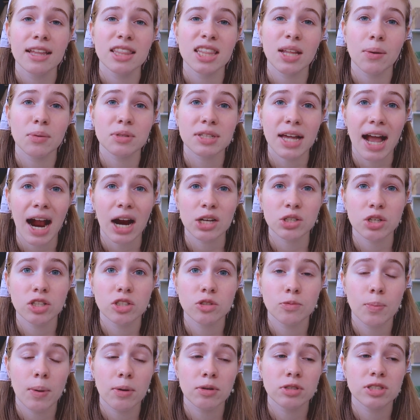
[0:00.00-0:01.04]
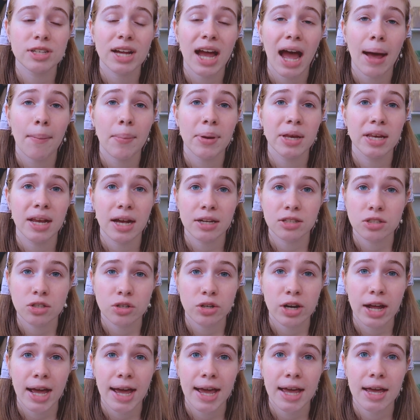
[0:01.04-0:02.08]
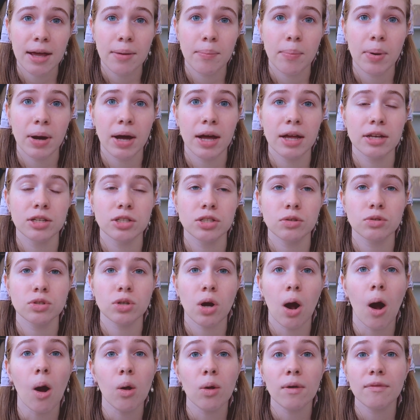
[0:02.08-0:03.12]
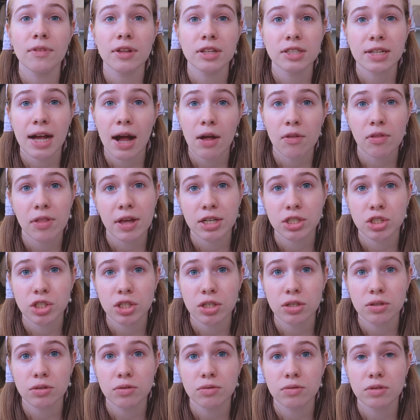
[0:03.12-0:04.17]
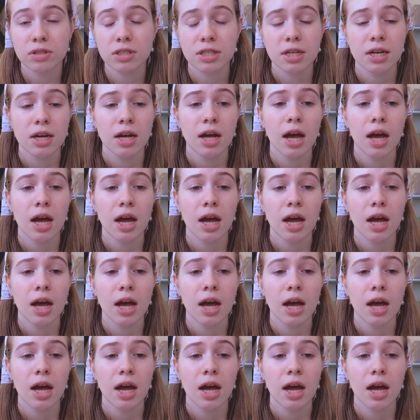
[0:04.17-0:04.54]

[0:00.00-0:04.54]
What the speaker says: That was actually supposed to happen yesterday, but due to all of these health issues,